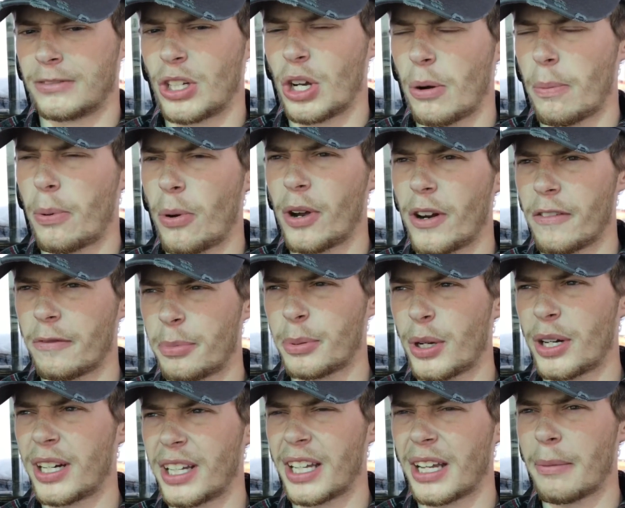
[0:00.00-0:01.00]
no point in
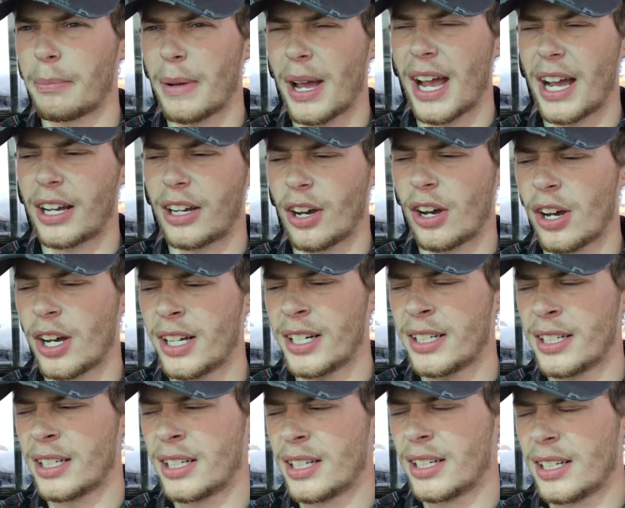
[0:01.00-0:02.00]
putting it back on.